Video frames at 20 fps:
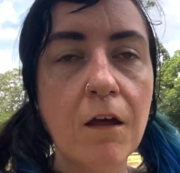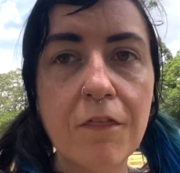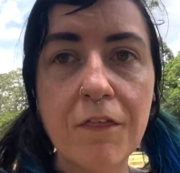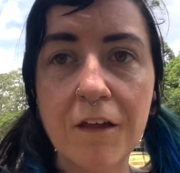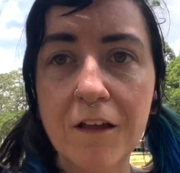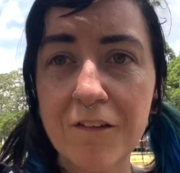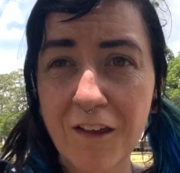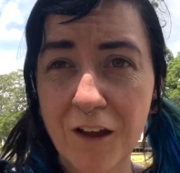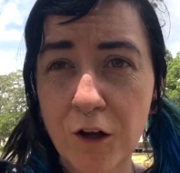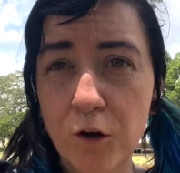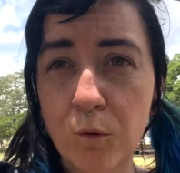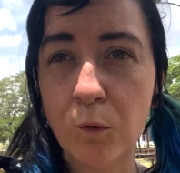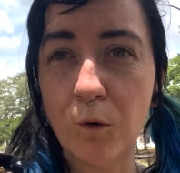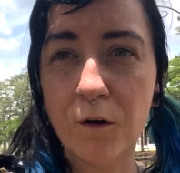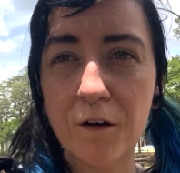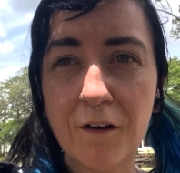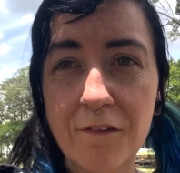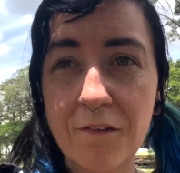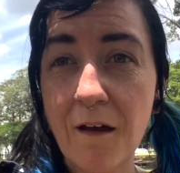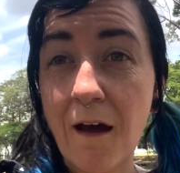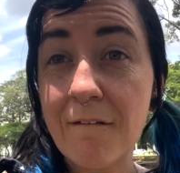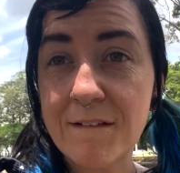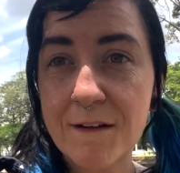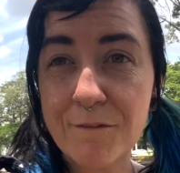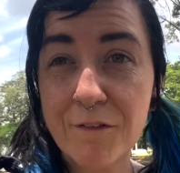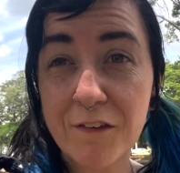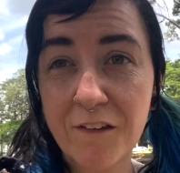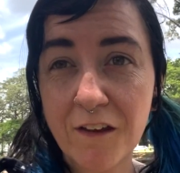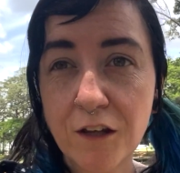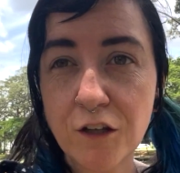things like quarters I've
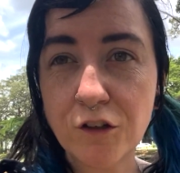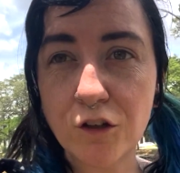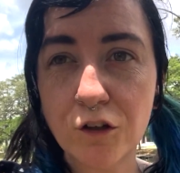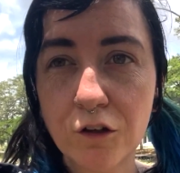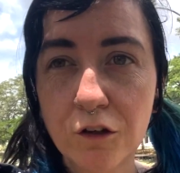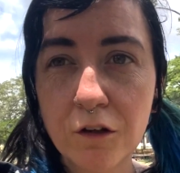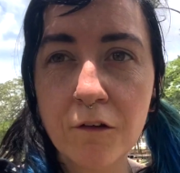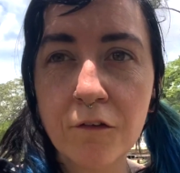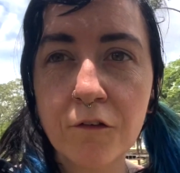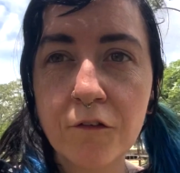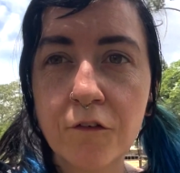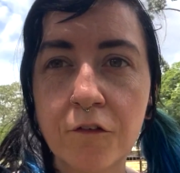never seen used.